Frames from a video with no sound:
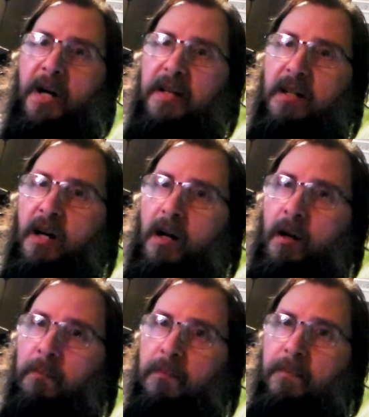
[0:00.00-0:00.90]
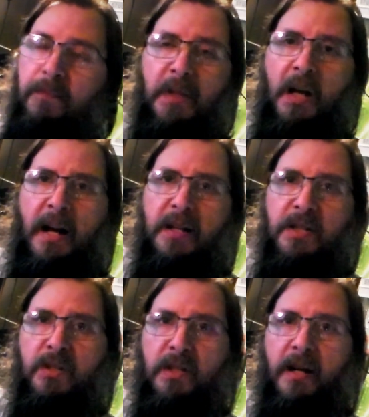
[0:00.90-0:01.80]
But I
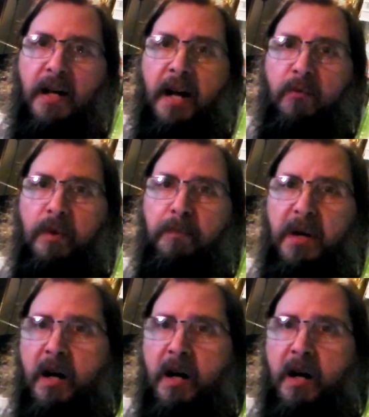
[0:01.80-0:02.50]
just thought I would